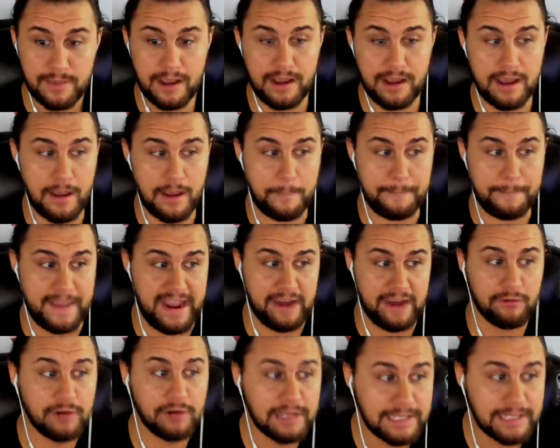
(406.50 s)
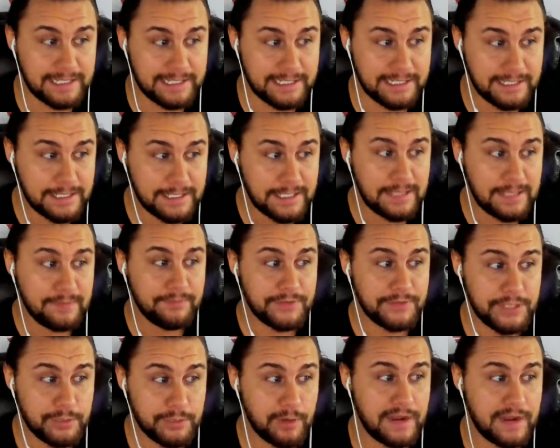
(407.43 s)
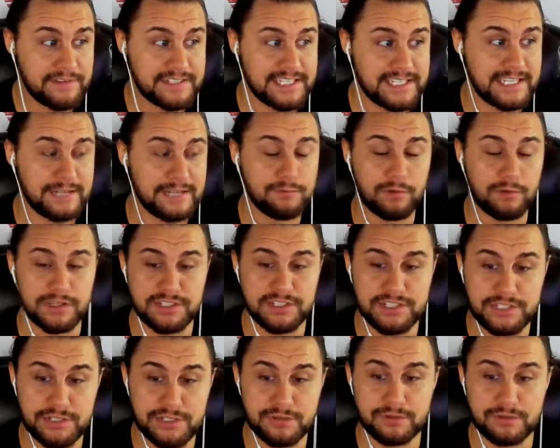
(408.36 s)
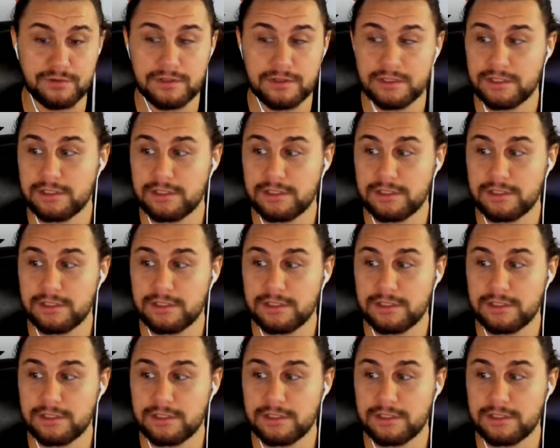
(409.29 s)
Apparently, UFC wants to